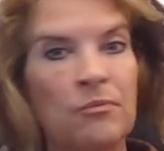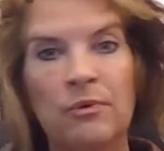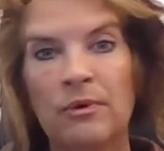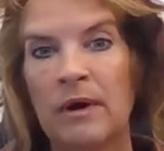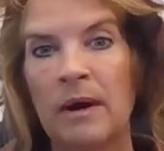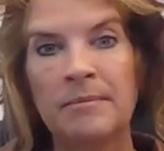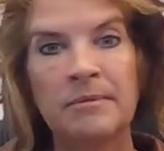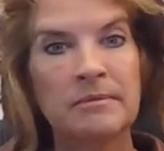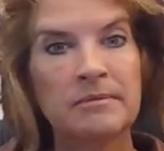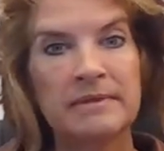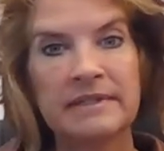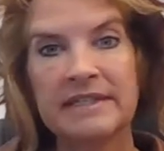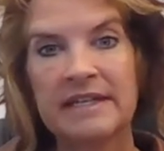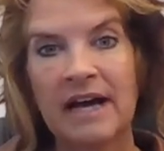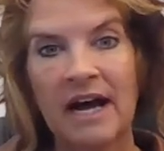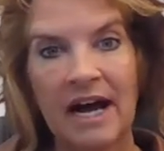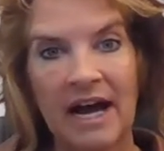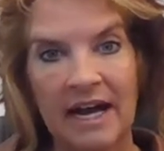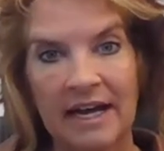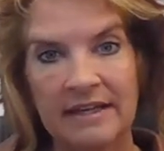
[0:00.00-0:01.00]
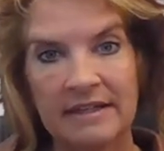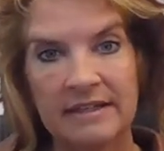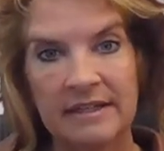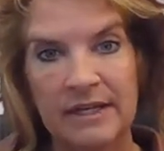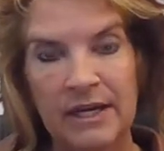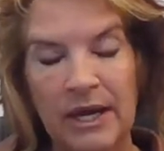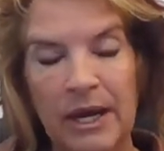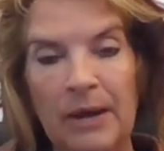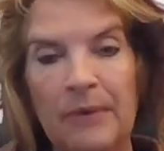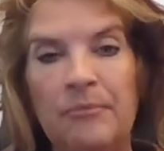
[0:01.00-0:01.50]
Probably not,
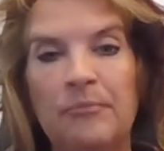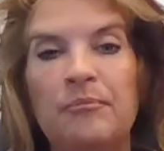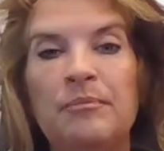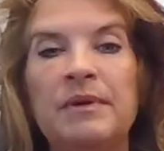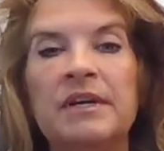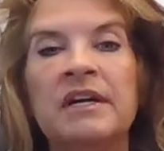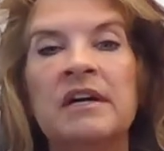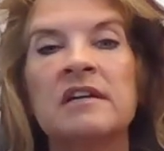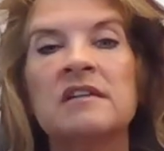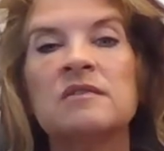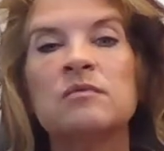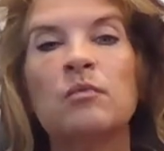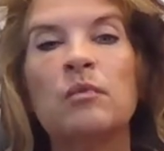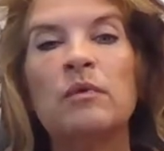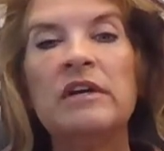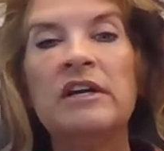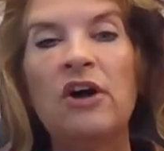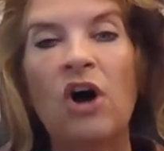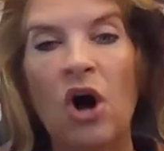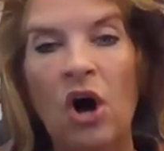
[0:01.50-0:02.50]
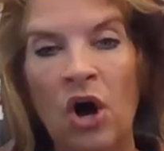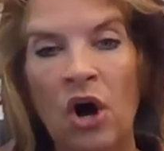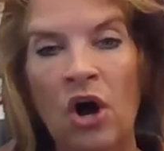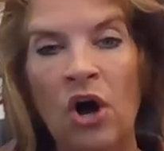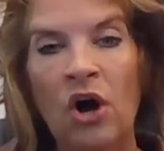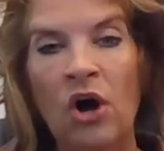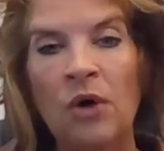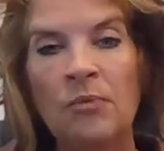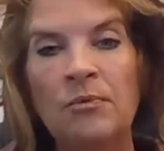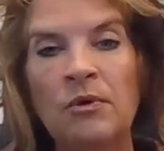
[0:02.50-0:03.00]
because we
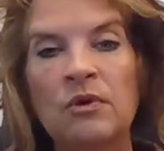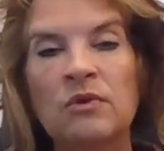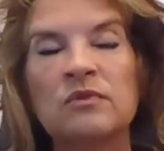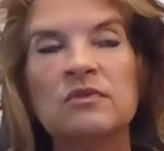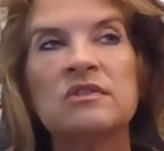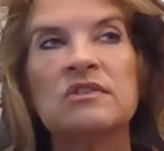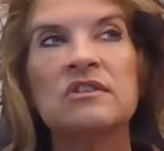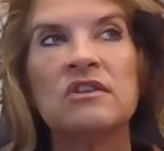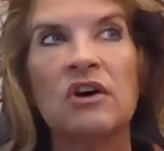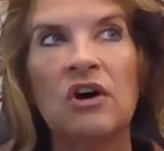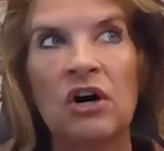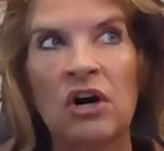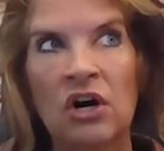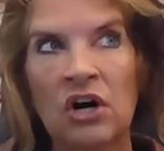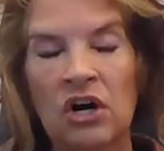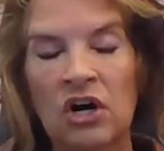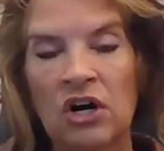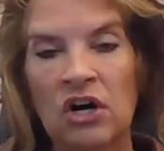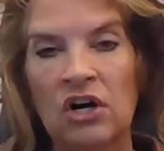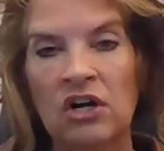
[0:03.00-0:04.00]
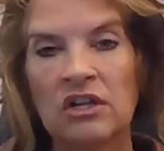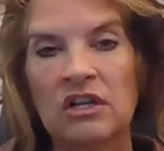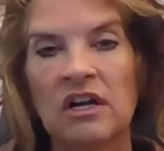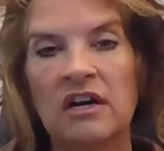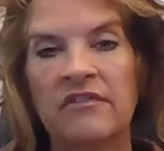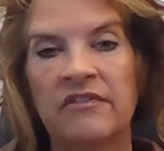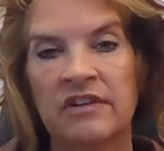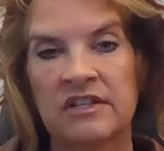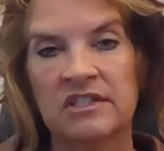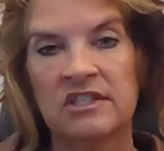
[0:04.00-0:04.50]
almost all
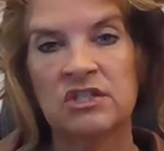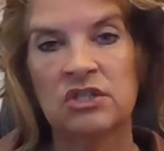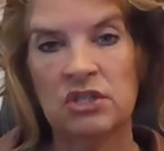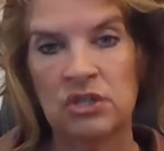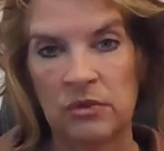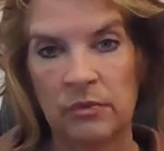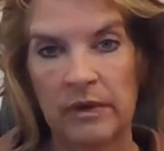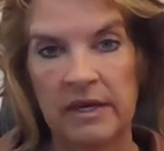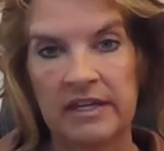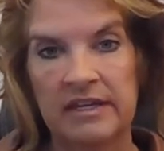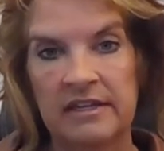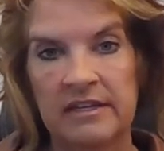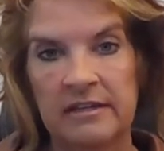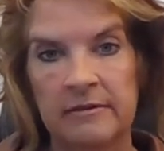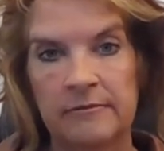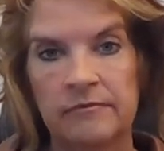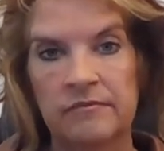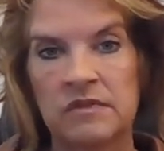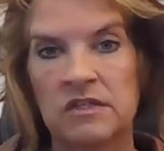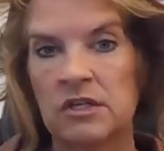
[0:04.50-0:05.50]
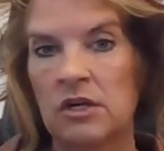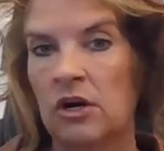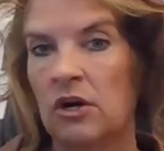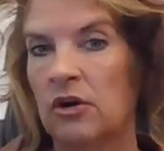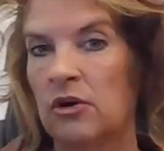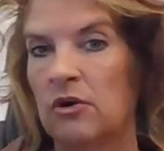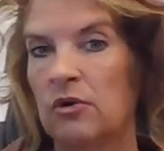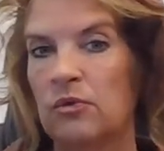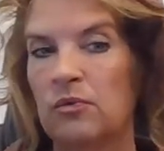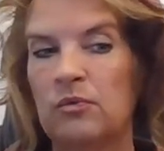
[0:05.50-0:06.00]
of us do it.
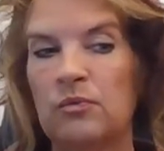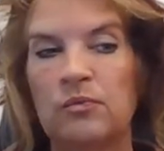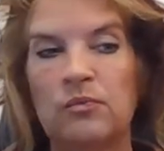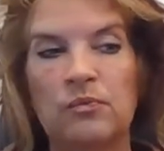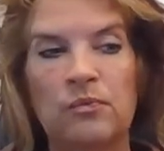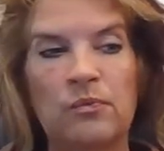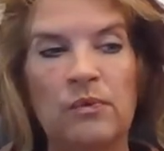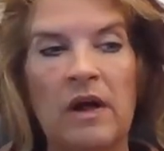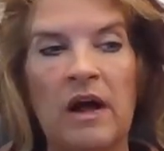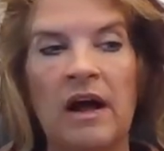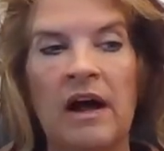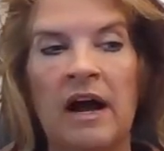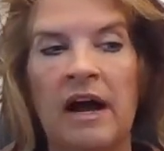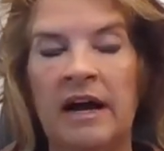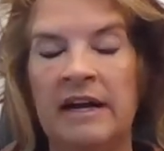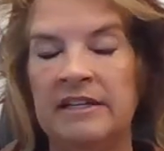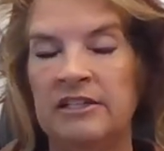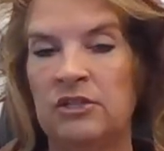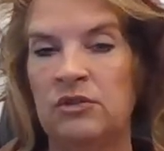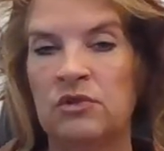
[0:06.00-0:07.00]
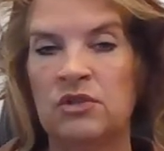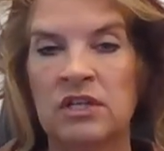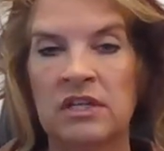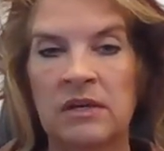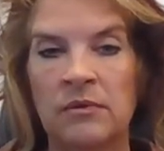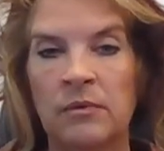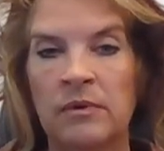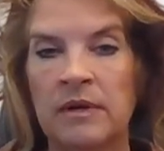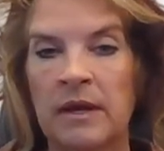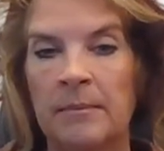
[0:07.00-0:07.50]
So I
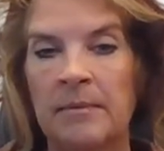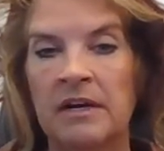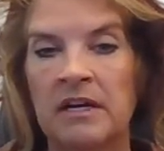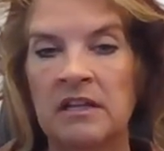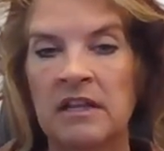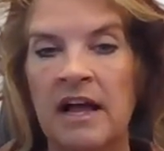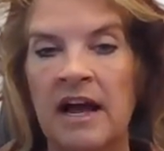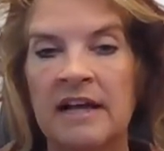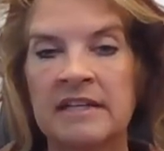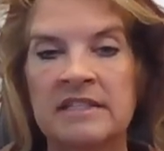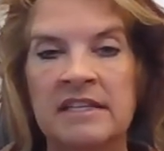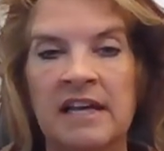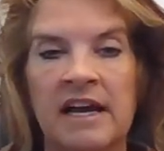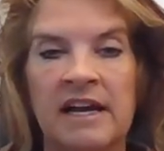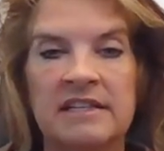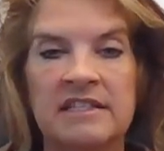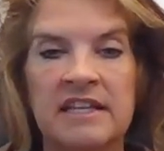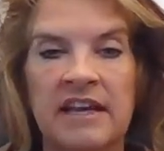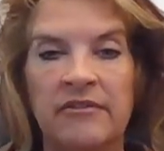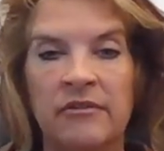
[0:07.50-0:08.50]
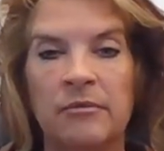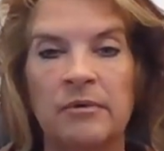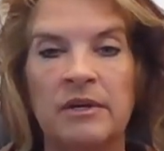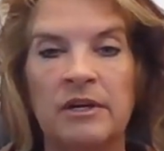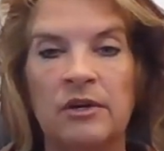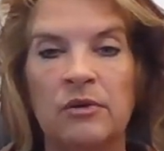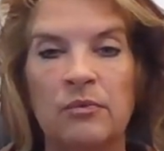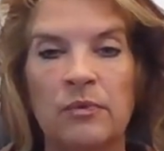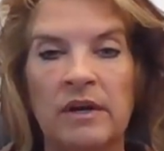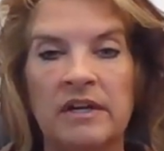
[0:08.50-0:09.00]
usually, when I'm in class, I ask everybody
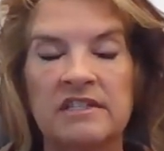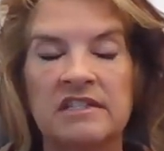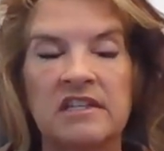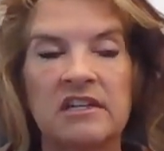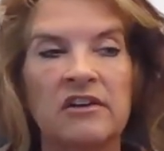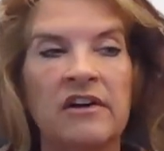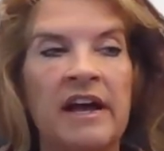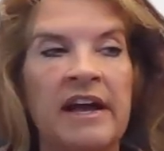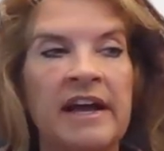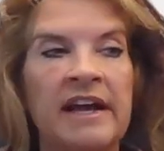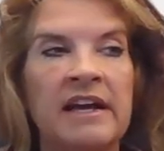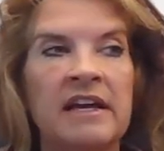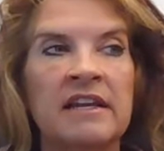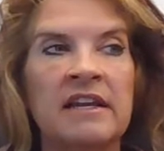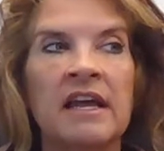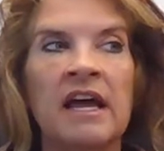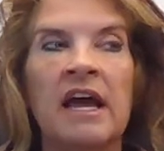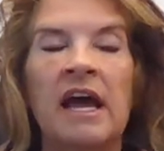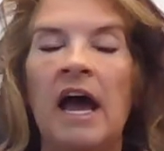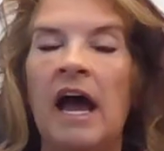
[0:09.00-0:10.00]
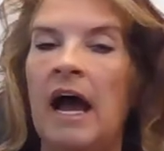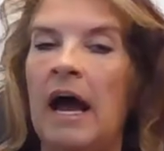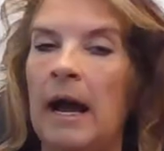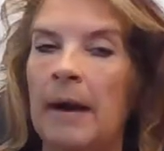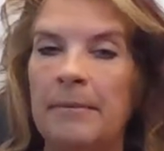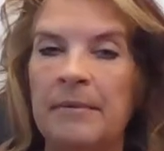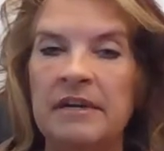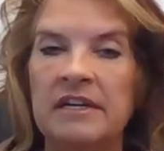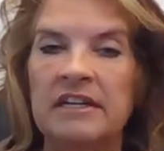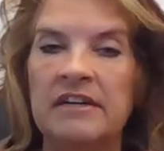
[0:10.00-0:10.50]
to raise their hand.
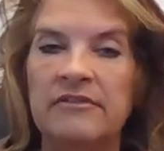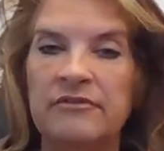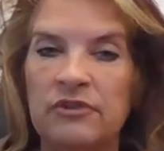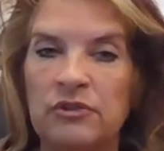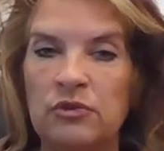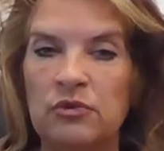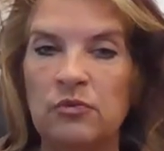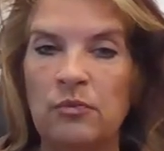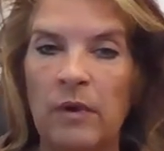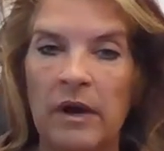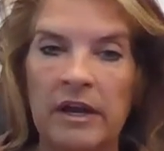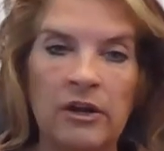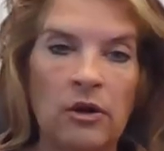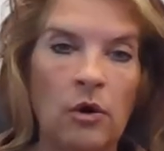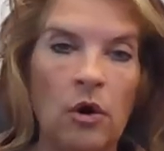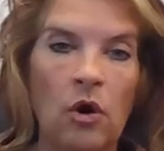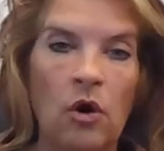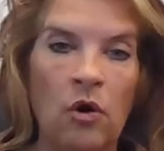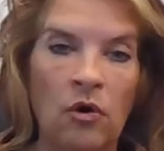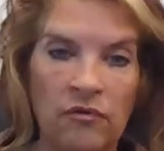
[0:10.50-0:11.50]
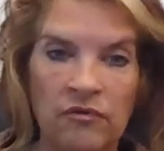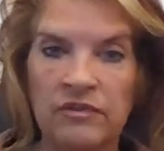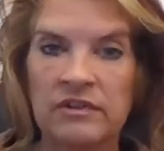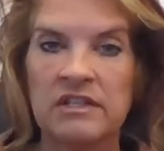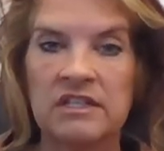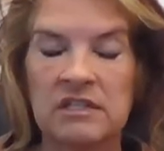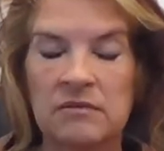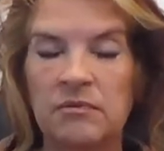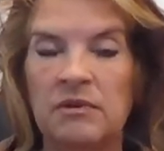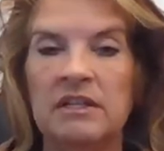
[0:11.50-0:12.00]
How many of you went over
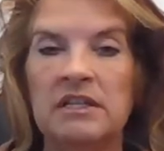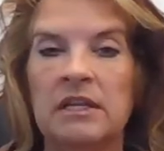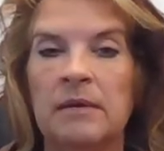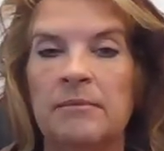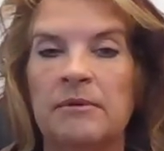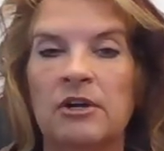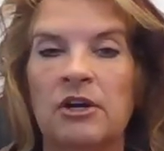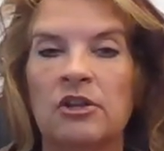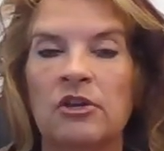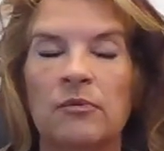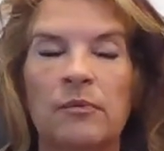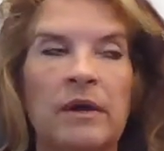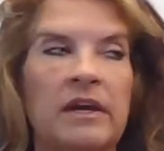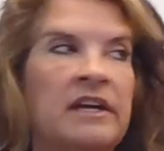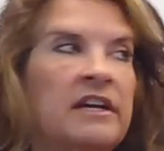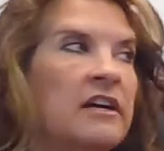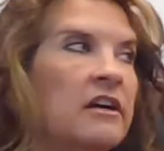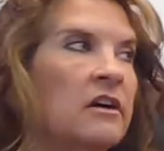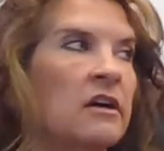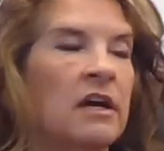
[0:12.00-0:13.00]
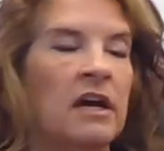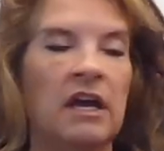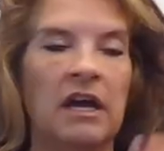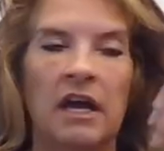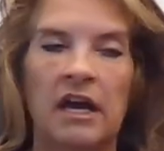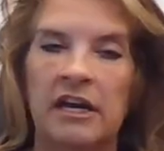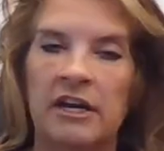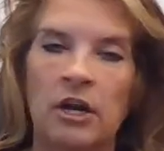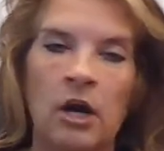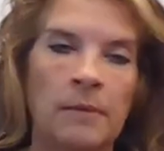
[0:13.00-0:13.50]
the speed limit on their way here?
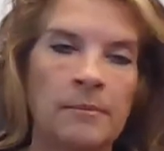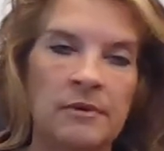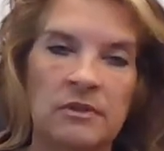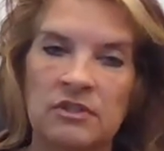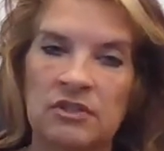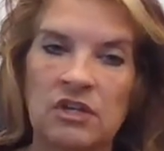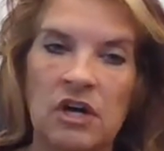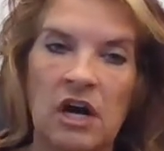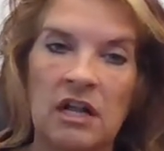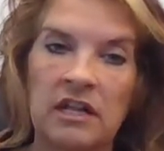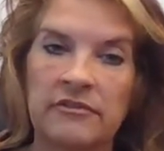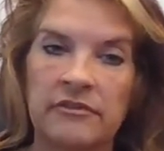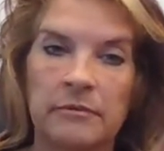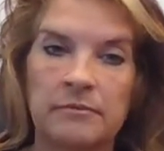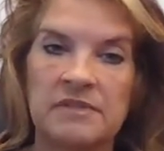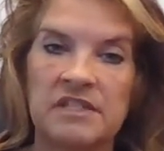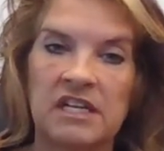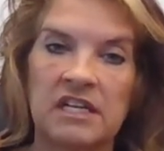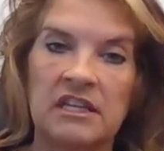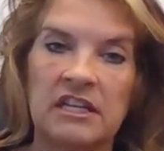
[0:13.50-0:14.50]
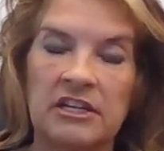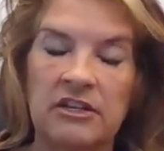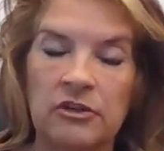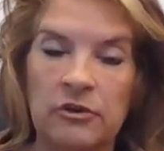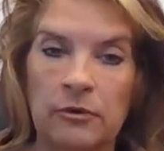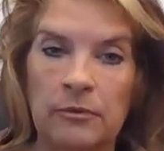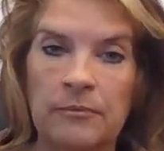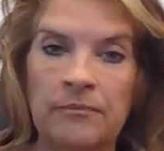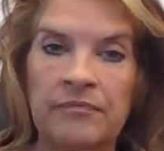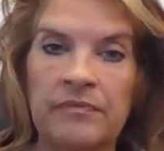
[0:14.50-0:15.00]
And almost all of them say they
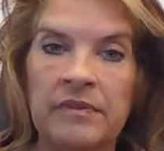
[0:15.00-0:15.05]
do.